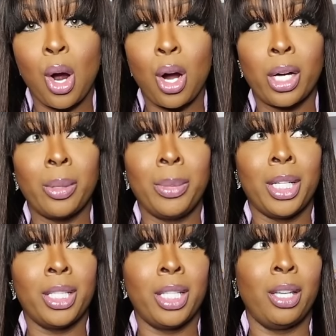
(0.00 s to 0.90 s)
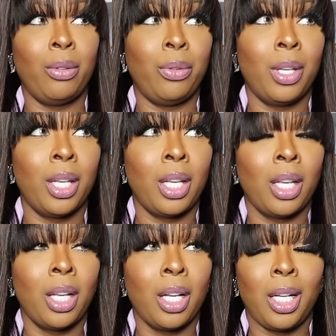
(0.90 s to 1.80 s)
argumentative
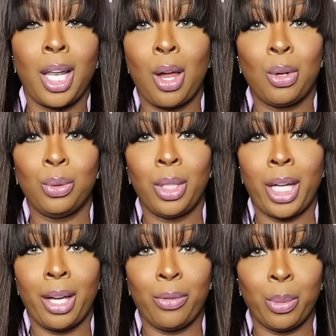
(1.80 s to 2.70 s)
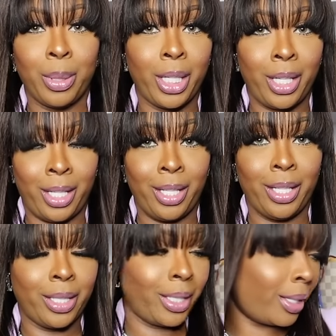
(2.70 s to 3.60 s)
clone ever
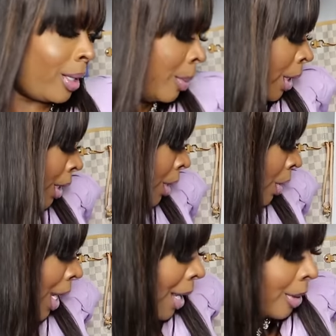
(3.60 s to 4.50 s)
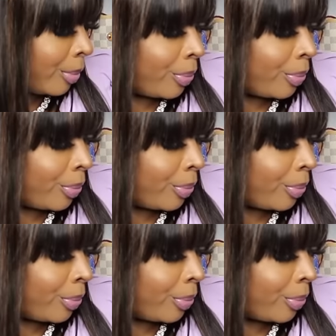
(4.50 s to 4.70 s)
because I'm gonna just show y'all.